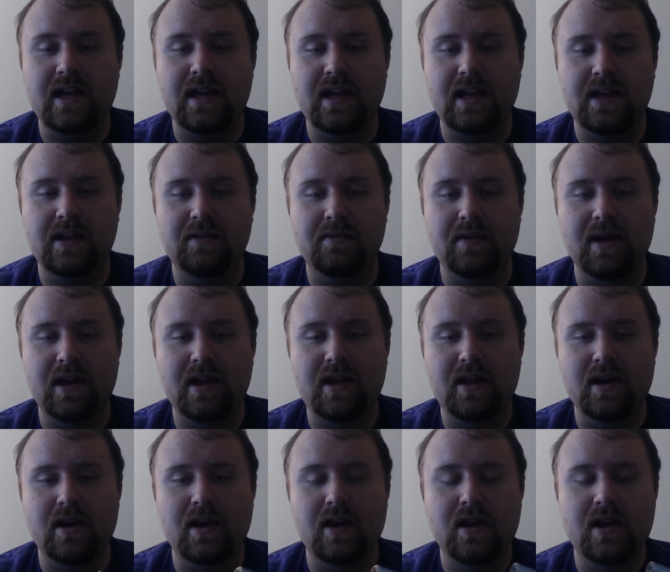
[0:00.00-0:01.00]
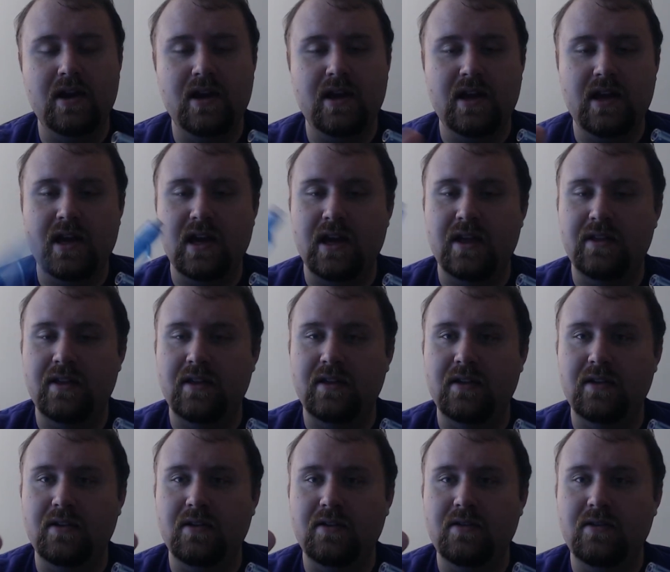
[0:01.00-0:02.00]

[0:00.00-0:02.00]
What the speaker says: in right here, and then